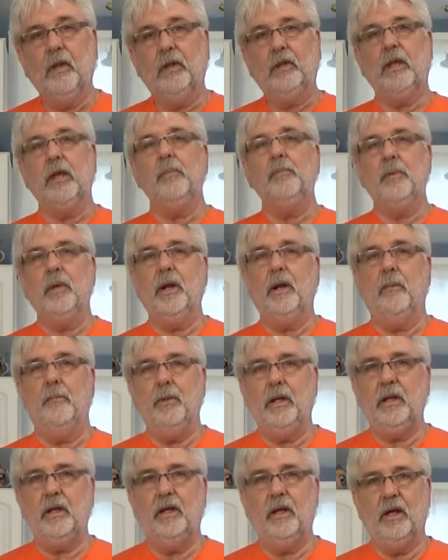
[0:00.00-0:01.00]
keeping our
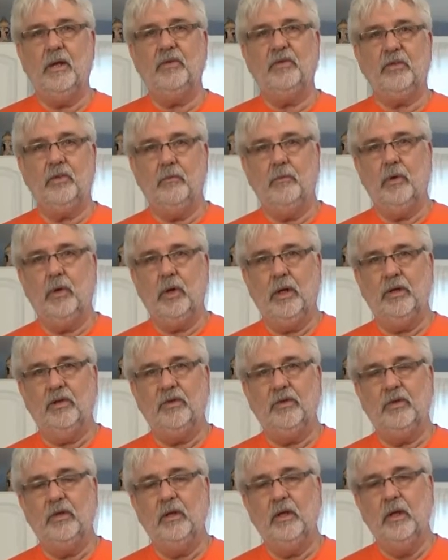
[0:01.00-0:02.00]
meat nice and
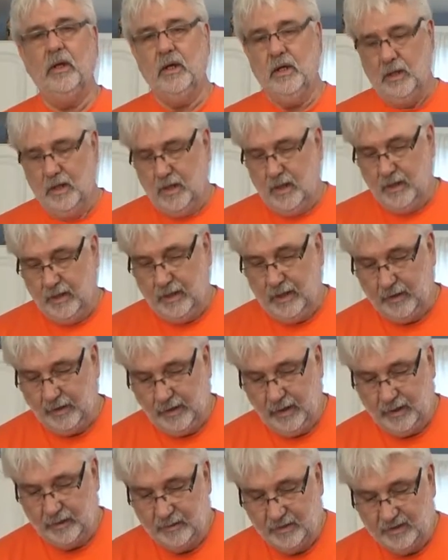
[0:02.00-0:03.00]
moist. Now
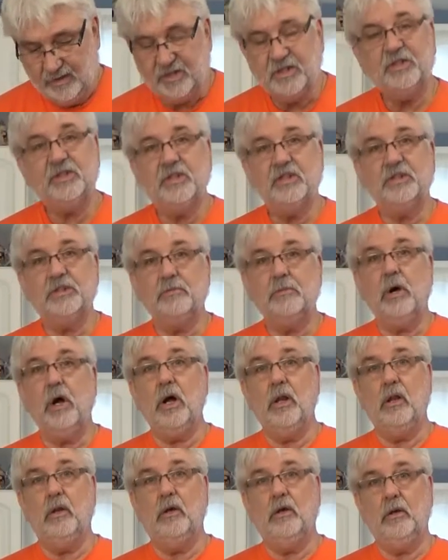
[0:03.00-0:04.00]
again, this is a
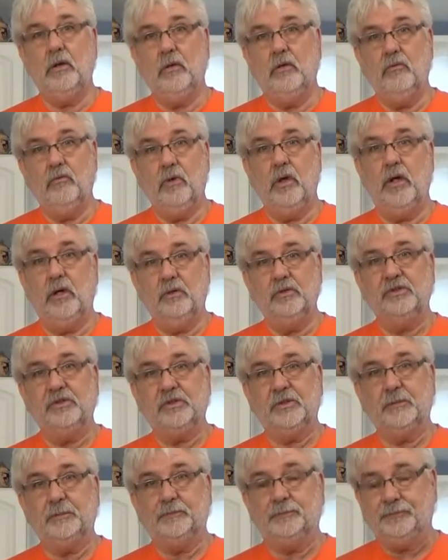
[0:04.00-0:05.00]
smaller roast,